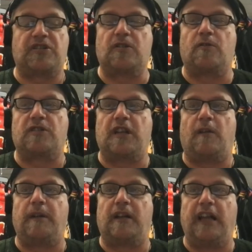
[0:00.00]
coach
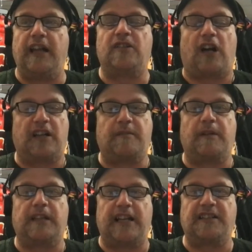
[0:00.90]
Cale McLean talked
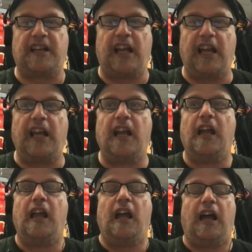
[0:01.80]
about that today
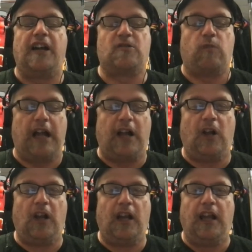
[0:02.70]
as
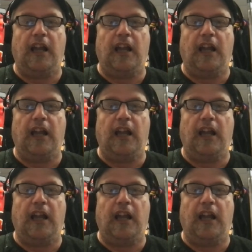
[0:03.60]
well.